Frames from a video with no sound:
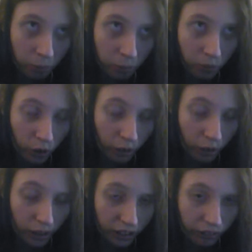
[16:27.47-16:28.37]
to the
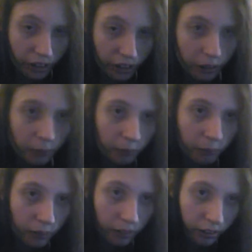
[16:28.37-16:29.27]
last video.
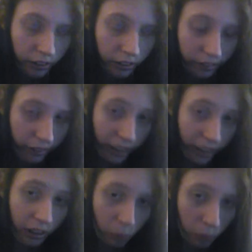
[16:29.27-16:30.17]
The
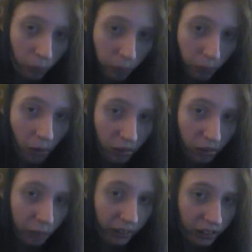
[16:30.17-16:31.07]
link will
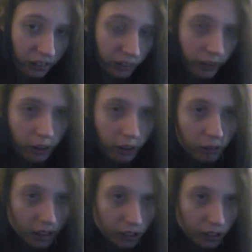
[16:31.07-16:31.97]
also be in this video as